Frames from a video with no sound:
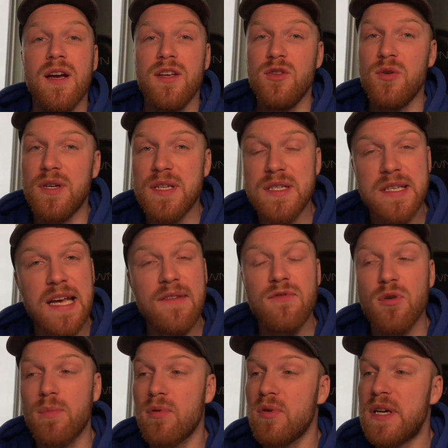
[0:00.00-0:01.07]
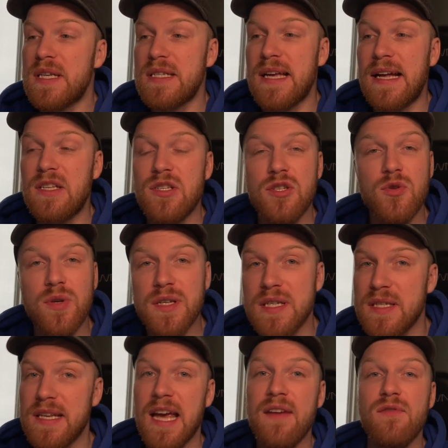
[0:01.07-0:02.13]
You can save your presets, you can
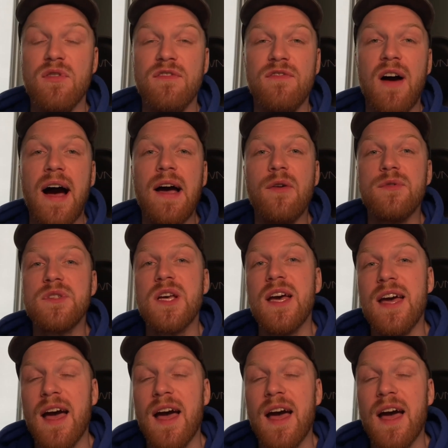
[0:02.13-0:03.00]
save your files,